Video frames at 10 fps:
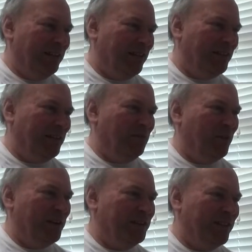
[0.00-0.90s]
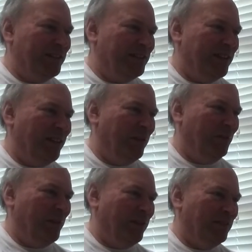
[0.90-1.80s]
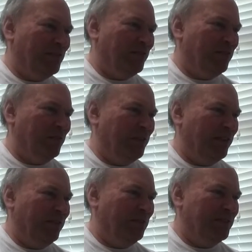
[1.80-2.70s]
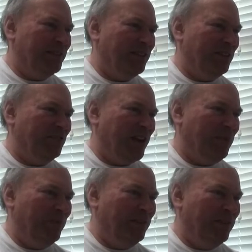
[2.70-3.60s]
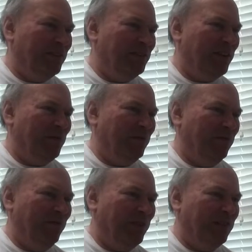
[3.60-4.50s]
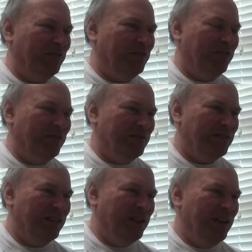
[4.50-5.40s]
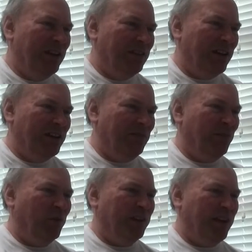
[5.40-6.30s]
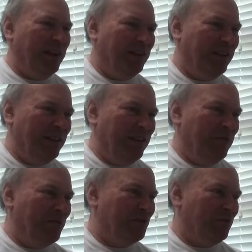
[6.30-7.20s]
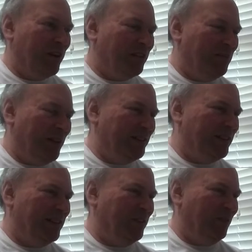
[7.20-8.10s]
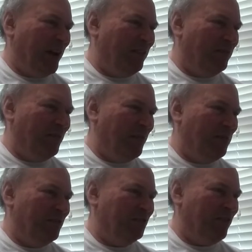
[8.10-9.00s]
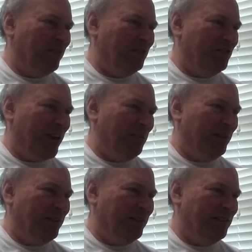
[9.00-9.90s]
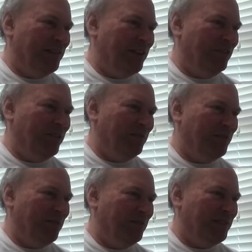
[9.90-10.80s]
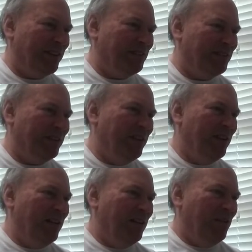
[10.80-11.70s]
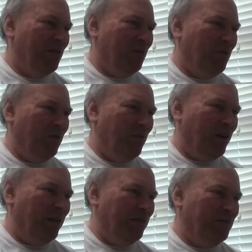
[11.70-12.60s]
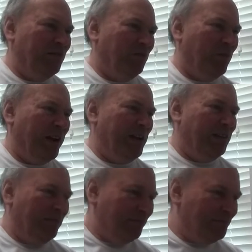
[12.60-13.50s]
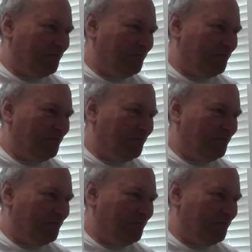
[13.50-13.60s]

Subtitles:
1946, helped found the Circle Theater with Sidney Chaplin and several fellow students. 1948, was directed by Sidney's father, the famous Charlie Chaplin, in a staging of Somerset's Maugham's Reign.